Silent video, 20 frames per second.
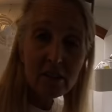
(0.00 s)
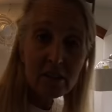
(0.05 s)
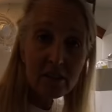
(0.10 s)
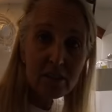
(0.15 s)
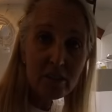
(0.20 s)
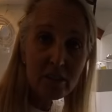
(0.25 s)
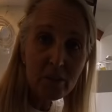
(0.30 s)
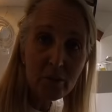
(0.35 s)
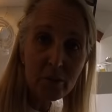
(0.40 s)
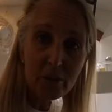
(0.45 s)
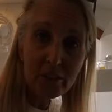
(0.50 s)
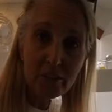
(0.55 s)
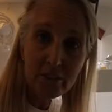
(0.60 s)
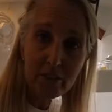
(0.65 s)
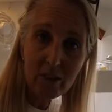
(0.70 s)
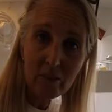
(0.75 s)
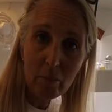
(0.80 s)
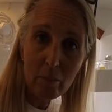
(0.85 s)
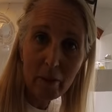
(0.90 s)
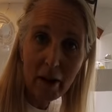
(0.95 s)
Do you know we
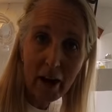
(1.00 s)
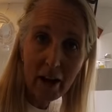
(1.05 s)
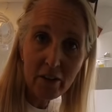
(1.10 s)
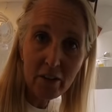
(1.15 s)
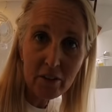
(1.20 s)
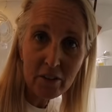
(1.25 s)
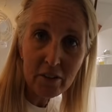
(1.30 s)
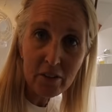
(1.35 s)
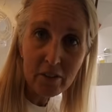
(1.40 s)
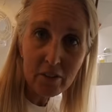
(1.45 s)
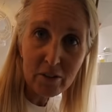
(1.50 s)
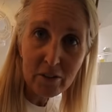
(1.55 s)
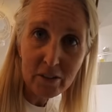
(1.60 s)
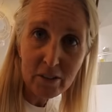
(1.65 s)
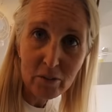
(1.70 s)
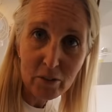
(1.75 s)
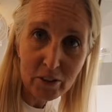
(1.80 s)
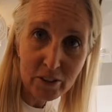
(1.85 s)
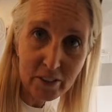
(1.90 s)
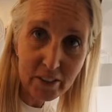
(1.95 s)
installed a bath on Nahoa? Do
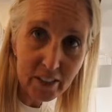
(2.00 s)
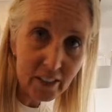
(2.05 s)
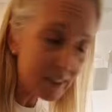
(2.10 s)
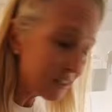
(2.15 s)
you want to see